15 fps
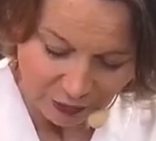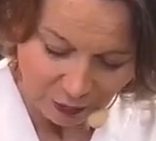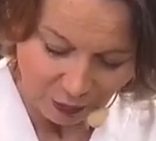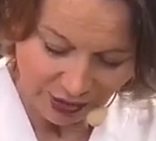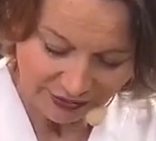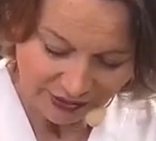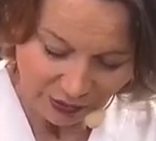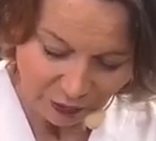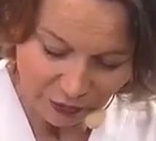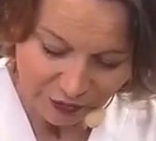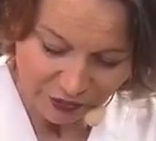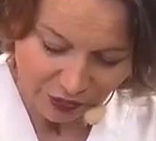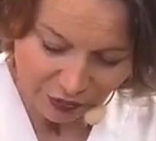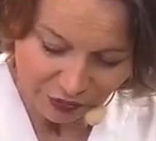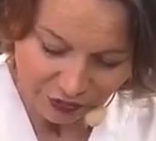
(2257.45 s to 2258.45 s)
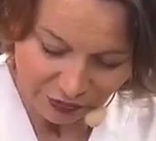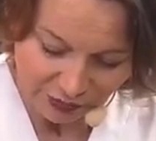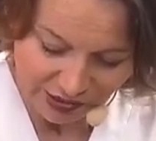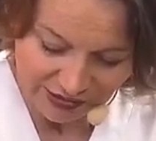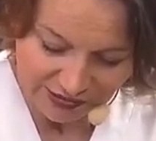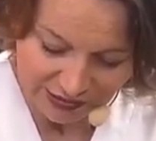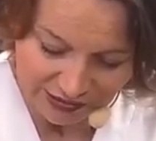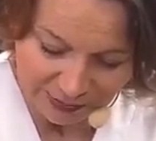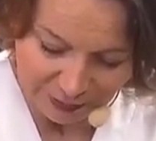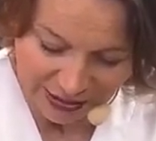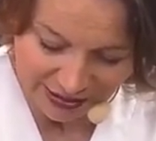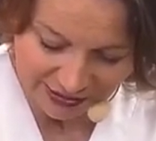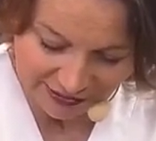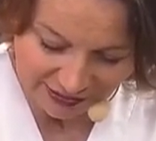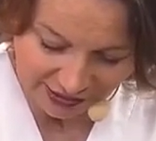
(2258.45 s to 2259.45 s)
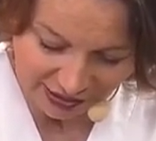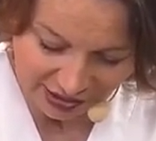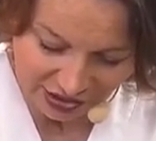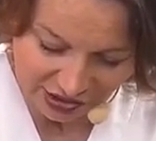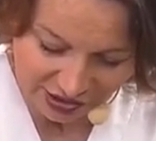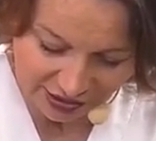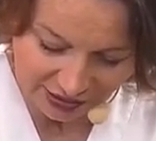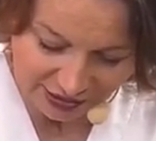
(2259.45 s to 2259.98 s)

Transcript: What also during this message,